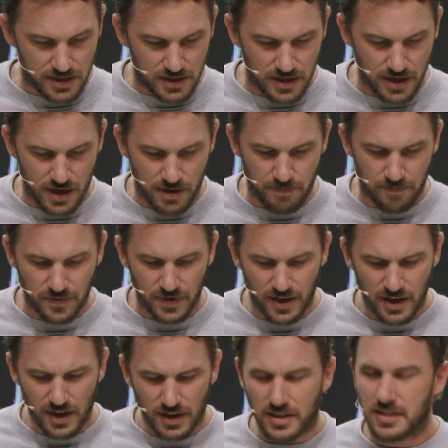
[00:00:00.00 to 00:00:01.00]
seem.
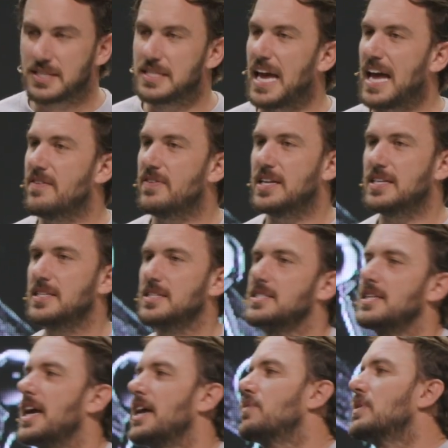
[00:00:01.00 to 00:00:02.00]
Because David isn't
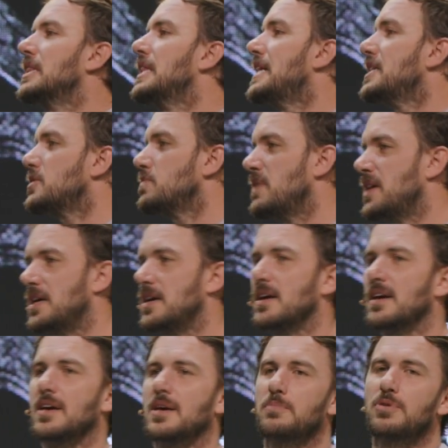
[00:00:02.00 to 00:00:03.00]
saying, release me,
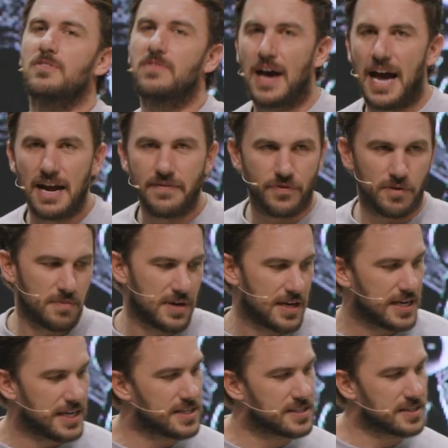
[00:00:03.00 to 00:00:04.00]
provide for
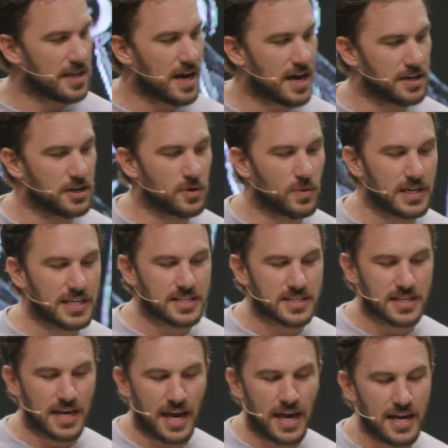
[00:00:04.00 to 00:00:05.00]
me. He's not. You know what he's
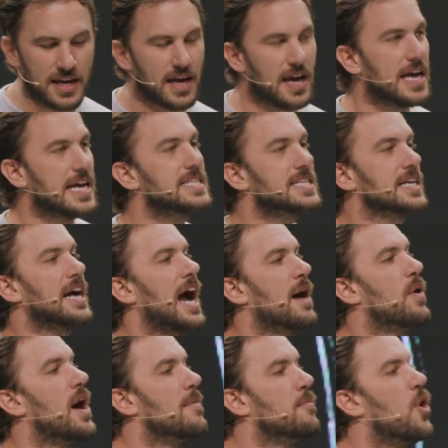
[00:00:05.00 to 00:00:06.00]
saying? He's saying, I
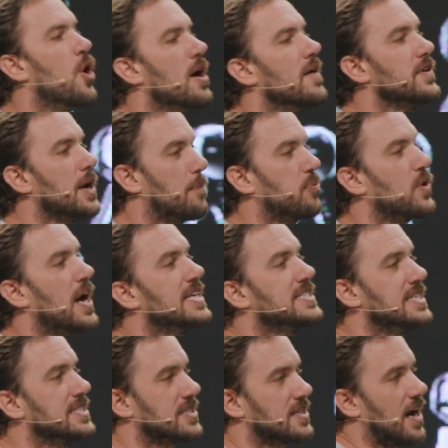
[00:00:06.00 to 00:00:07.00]
want more of your
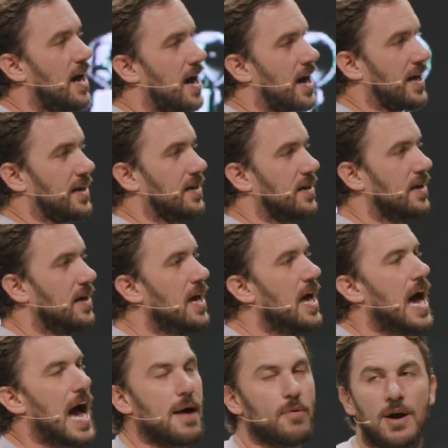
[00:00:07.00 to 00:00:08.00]
presence, God.
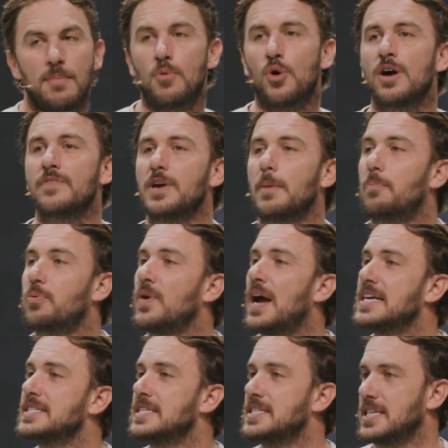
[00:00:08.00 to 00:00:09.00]
I want more of your
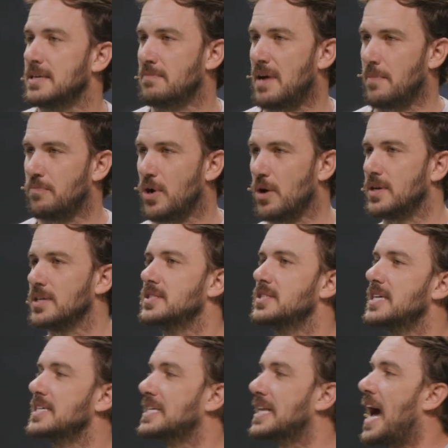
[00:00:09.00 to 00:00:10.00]
presence in my broken
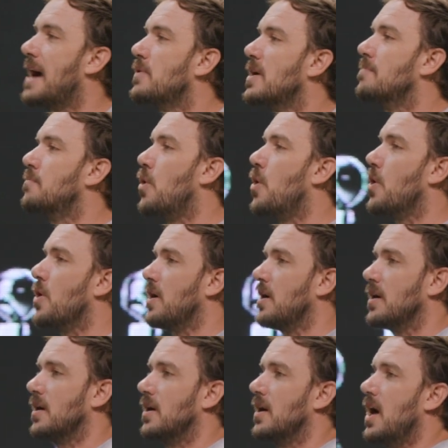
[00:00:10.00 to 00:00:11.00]
season. I want
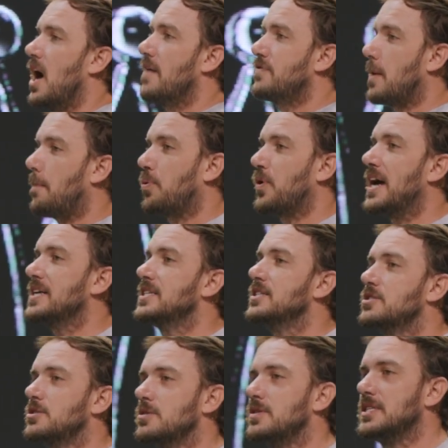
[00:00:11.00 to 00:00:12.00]
more of your
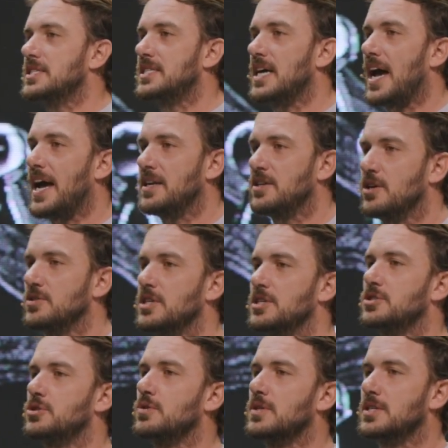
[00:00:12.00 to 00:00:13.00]
presence through this
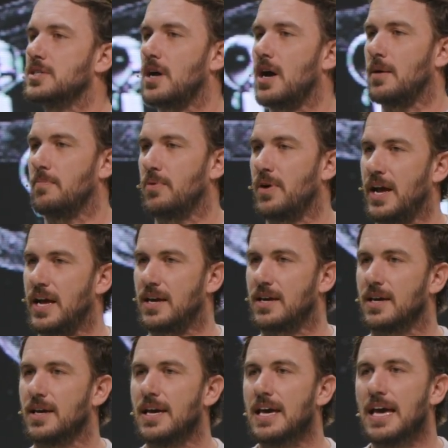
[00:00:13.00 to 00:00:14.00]
diagnosis, through this
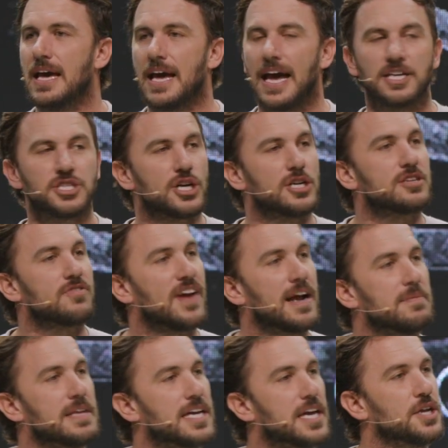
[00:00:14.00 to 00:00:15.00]
heartbreak. And church
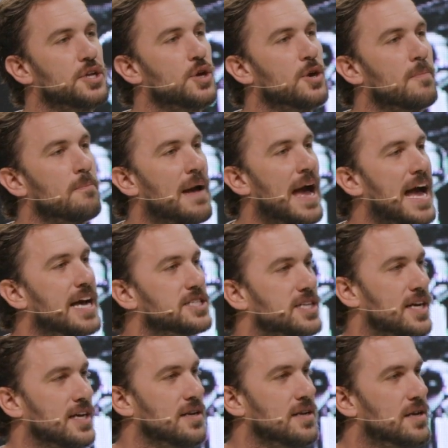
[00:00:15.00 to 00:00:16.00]
family, can you
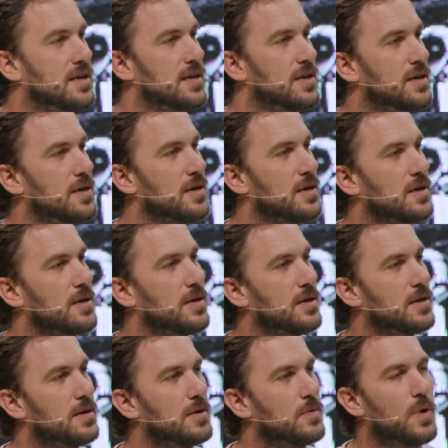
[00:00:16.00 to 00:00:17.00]
imagine
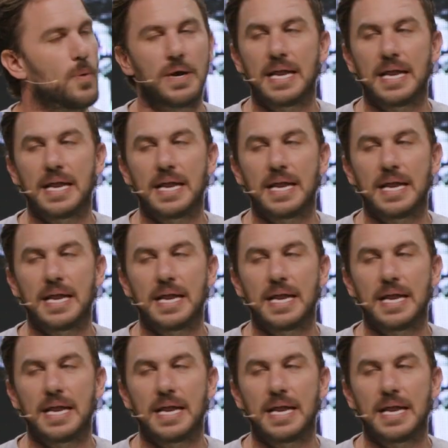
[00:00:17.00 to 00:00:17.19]
what